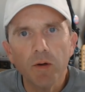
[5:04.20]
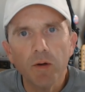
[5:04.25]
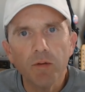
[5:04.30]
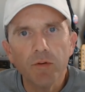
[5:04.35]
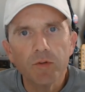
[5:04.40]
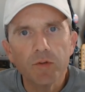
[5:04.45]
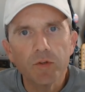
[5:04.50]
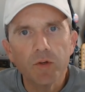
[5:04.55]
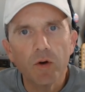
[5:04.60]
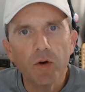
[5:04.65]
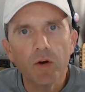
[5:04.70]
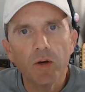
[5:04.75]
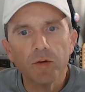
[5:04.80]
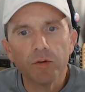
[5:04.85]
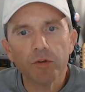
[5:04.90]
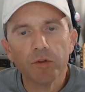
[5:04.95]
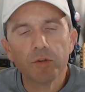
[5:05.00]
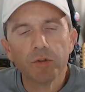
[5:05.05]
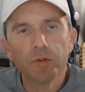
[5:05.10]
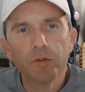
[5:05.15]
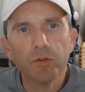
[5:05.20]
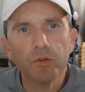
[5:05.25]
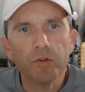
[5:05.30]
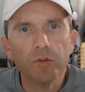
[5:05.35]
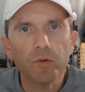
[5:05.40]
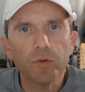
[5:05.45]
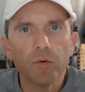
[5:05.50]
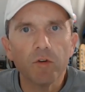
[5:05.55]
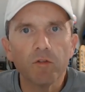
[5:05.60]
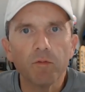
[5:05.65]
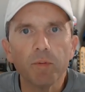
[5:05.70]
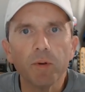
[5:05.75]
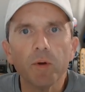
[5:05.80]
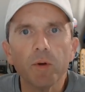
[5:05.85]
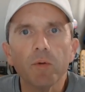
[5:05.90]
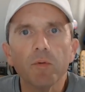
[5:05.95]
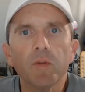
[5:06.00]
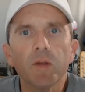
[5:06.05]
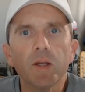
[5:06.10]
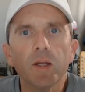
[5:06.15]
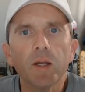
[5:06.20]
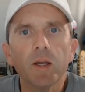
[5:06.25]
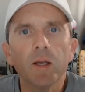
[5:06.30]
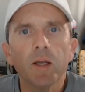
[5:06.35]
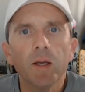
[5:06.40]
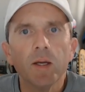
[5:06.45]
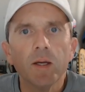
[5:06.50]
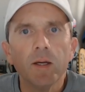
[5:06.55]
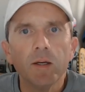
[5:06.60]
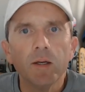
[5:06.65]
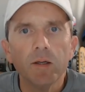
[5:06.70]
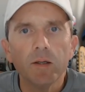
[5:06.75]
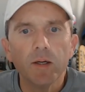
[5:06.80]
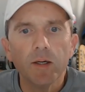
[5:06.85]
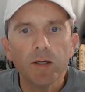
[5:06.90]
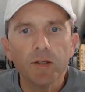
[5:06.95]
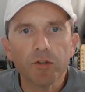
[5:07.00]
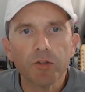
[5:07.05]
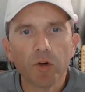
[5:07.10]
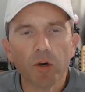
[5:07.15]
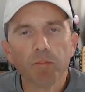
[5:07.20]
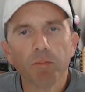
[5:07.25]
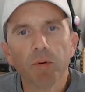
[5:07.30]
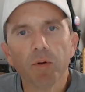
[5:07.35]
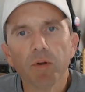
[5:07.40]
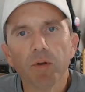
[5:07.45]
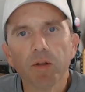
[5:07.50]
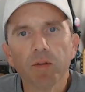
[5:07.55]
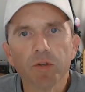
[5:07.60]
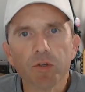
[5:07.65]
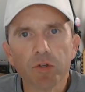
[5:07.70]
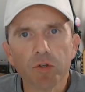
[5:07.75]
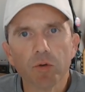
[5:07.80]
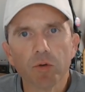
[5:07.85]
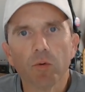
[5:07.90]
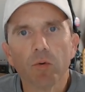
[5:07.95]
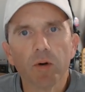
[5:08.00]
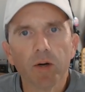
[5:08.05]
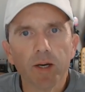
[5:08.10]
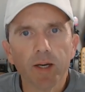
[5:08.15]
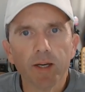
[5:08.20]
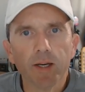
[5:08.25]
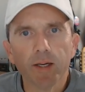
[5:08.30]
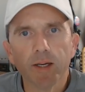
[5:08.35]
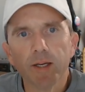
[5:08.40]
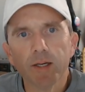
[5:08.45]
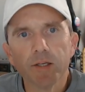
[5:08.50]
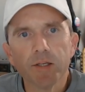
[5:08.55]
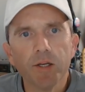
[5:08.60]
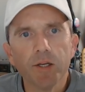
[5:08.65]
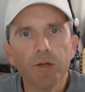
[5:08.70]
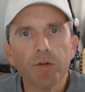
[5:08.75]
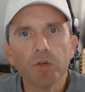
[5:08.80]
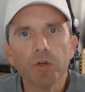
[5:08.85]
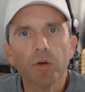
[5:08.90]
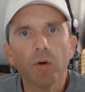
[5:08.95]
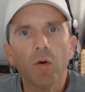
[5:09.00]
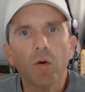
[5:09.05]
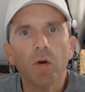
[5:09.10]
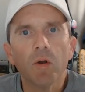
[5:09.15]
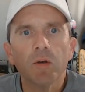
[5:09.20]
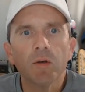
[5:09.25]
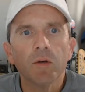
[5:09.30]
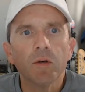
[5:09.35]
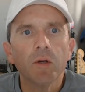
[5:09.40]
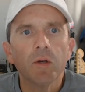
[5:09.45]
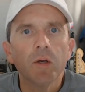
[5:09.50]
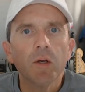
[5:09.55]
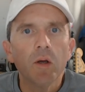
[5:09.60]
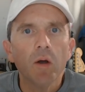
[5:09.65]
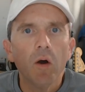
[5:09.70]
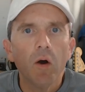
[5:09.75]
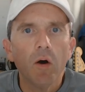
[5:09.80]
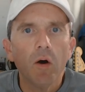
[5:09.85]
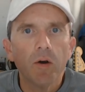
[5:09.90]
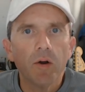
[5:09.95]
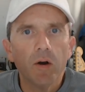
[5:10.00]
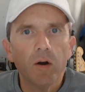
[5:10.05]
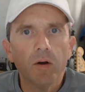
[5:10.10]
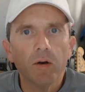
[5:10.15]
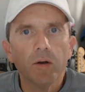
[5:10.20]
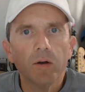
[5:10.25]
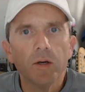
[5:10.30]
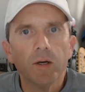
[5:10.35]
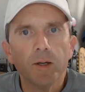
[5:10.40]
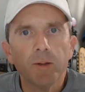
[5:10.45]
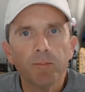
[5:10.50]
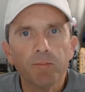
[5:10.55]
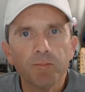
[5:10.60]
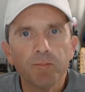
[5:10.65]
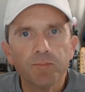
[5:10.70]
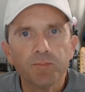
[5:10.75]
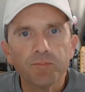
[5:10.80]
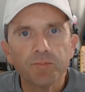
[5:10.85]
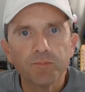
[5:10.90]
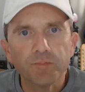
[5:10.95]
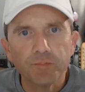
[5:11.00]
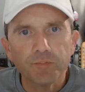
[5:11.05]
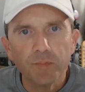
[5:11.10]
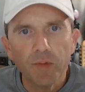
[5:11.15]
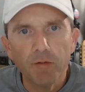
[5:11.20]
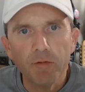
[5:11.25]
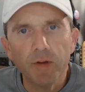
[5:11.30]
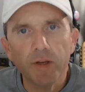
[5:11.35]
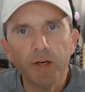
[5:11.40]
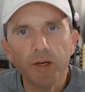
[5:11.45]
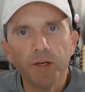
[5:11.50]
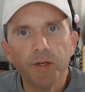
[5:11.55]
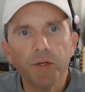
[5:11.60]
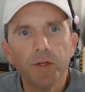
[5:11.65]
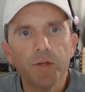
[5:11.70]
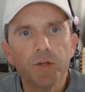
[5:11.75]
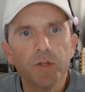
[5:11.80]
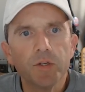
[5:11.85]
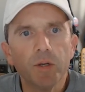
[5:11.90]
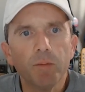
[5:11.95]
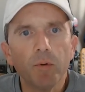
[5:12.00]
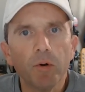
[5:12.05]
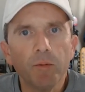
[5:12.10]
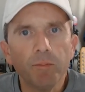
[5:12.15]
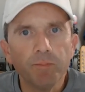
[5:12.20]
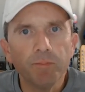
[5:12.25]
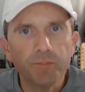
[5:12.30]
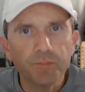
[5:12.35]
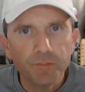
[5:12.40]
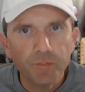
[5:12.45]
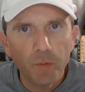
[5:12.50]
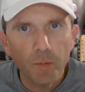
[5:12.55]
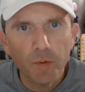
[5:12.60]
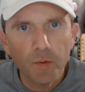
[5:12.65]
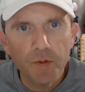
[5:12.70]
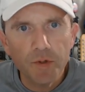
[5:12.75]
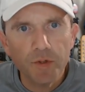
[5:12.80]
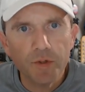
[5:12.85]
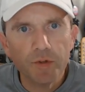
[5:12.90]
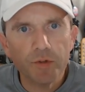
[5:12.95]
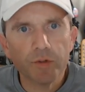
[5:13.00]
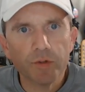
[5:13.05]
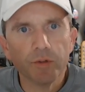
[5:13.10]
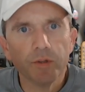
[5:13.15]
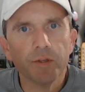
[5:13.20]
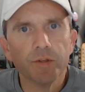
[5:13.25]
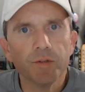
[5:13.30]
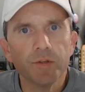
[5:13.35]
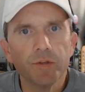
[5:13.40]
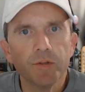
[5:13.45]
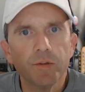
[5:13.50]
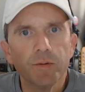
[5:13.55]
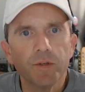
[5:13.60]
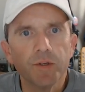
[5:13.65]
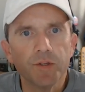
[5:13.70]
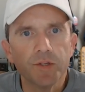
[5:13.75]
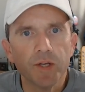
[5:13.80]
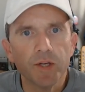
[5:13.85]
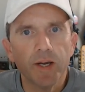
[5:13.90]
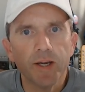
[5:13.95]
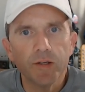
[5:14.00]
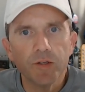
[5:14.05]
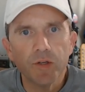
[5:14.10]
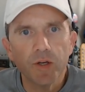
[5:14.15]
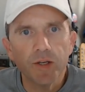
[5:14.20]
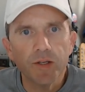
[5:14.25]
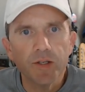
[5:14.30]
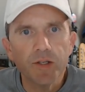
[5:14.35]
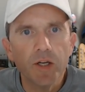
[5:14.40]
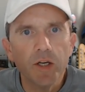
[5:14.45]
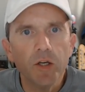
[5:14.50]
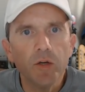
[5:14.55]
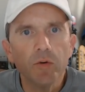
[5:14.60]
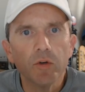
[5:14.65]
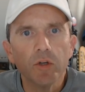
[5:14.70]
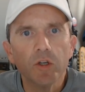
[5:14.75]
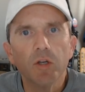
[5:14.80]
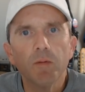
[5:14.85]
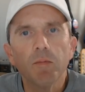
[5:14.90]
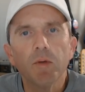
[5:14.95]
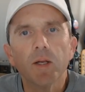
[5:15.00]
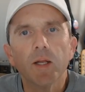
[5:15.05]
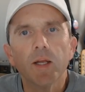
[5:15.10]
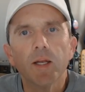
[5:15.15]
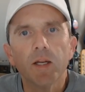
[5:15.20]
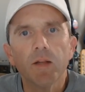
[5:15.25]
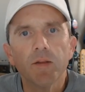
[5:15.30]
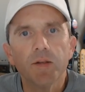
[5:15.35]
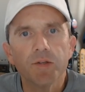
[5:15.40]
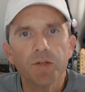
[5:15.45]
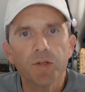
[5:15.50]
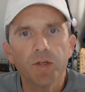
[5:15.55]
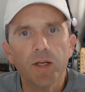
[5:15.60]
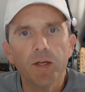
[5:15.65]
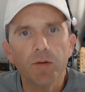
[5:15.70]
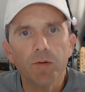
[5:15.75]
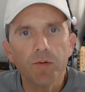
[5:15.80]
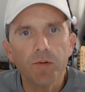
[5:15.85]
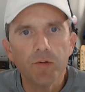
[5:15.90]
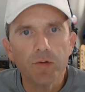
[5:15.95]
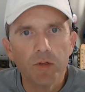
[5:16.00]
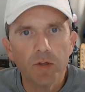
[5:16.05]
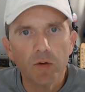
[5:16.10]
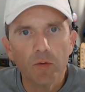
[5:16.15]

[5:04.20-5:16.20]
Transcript: start building the story and get attention on our event in December, which is designed to continue accumulating these deals that